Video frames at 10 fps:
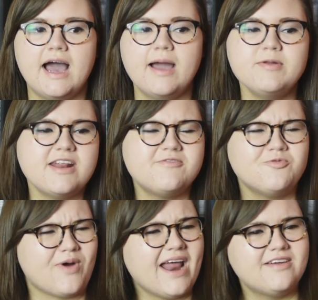I'm not
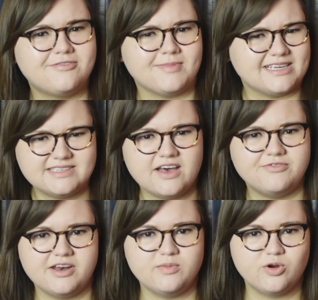even writing for
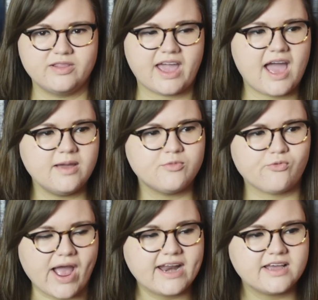myself anymore. Like, I'm
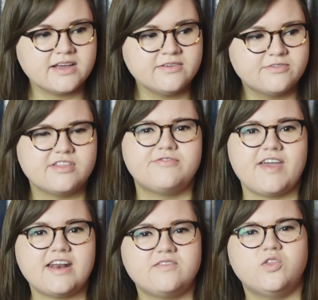writing for the
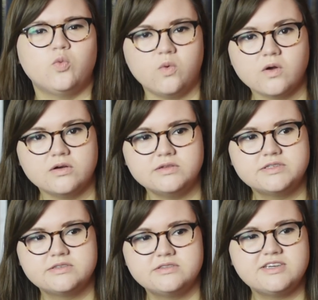fate of the
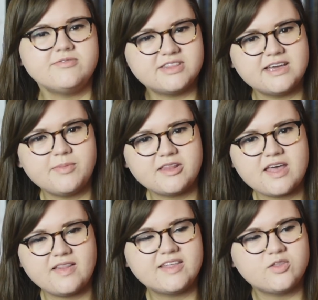world. Do you ever think about
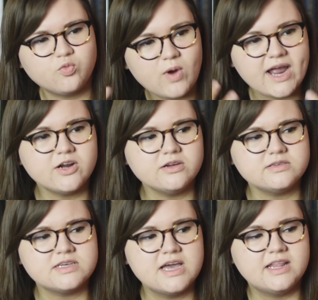that? Like, the
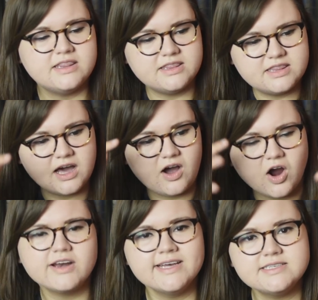writers, the
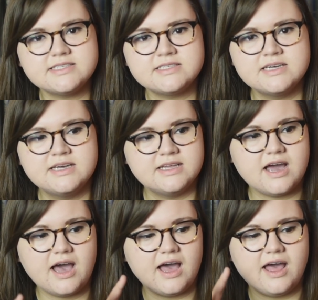artists,
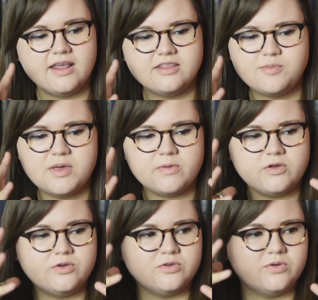the people
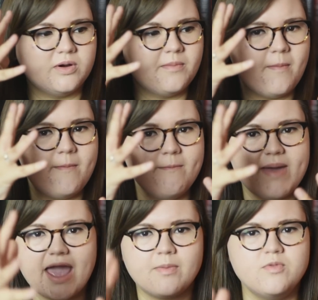who
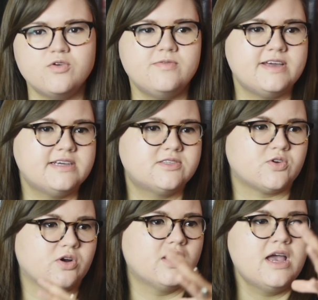make movies
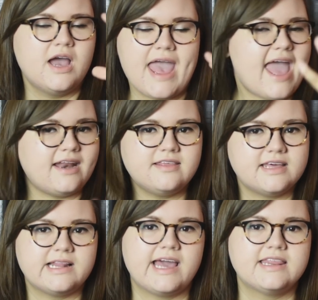or
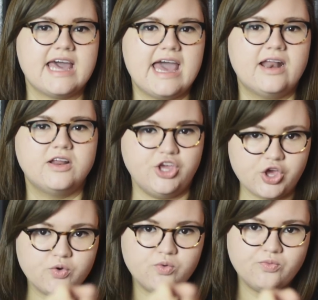anything like that,
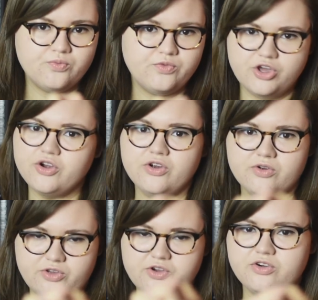
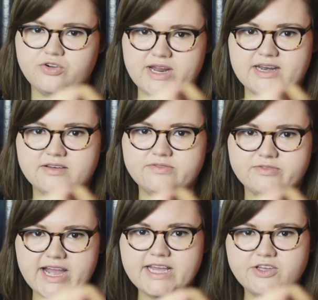you're creative,
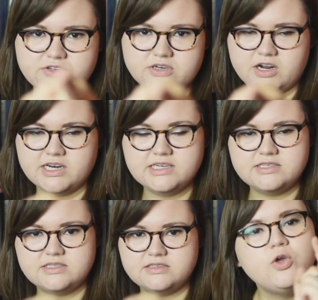right? You're an
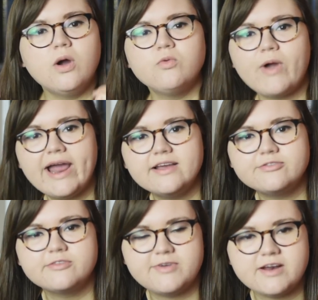artist. You are writing
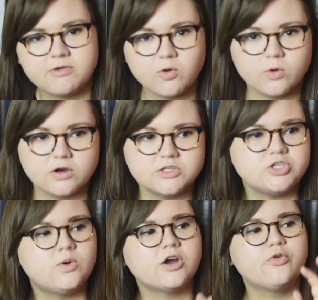for the fate of our world.
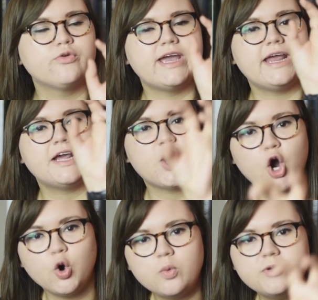You are creating
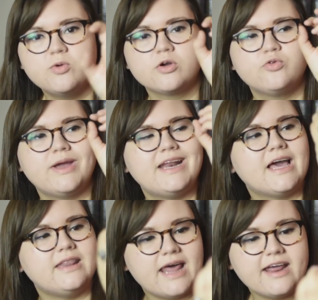hope. You are creating
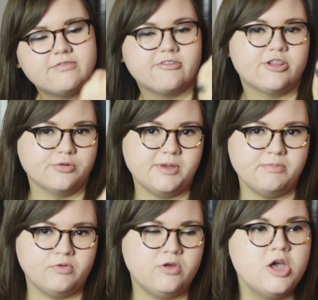a light for other
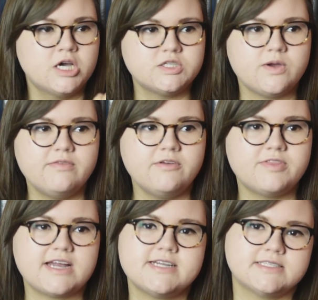people. So even if
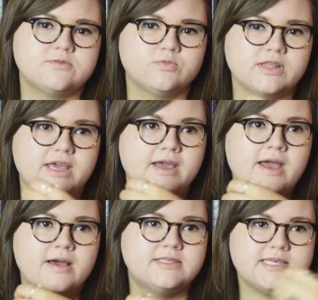that doesn't really
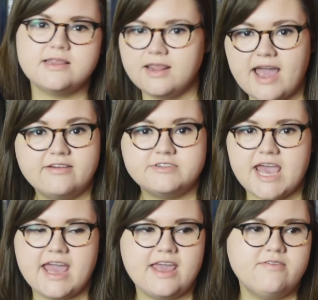see the light of
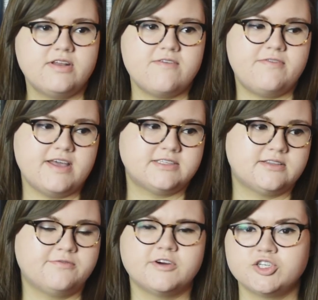day, even if it's
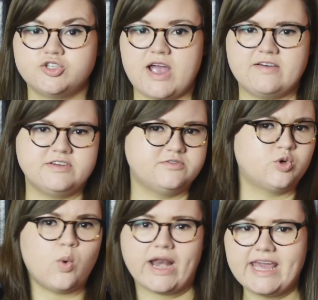the first draft of
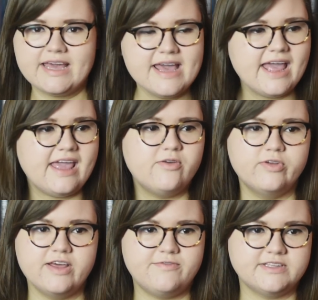20,
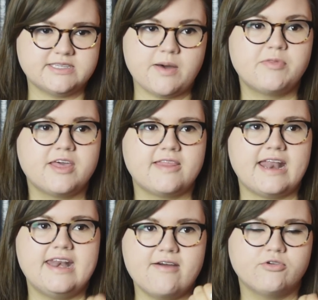even if it's something
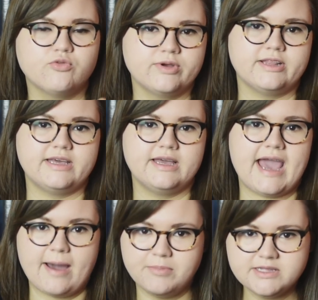that never really
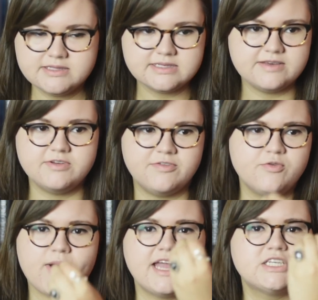happens, even if you
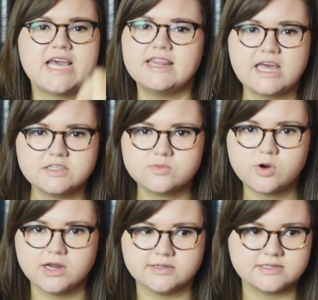write 10,000
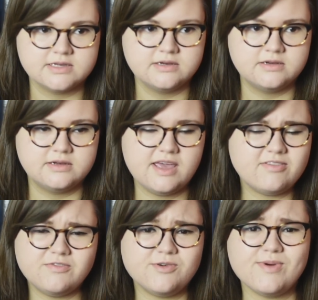words, even
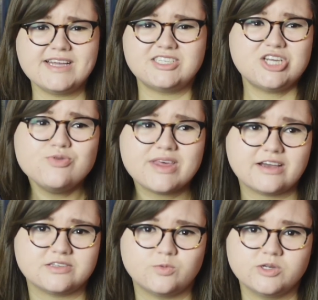if you write
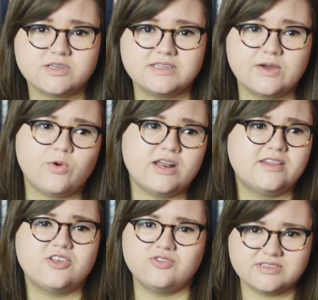2,000 words on day one
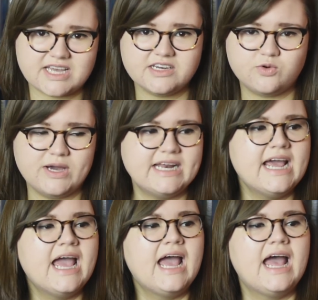and then you decide to quit,
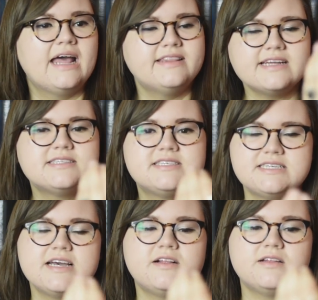that's
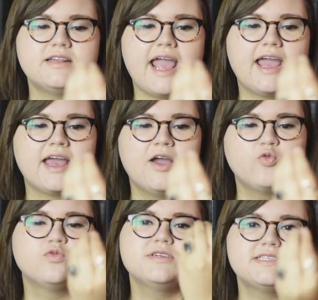still, like,
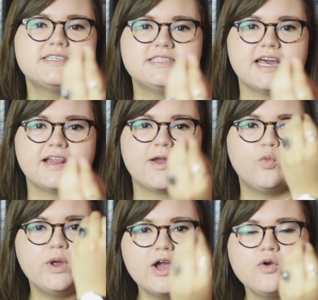resisting. Like,
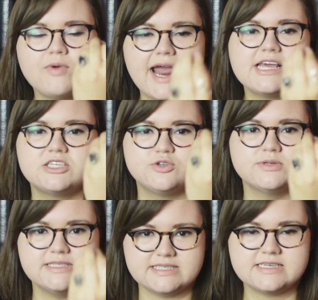we are writing to
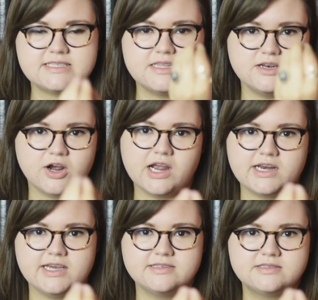resist the
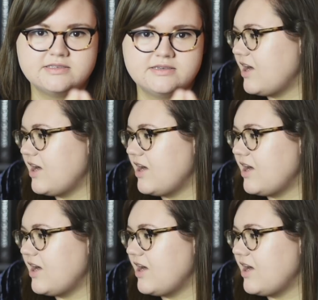darkness.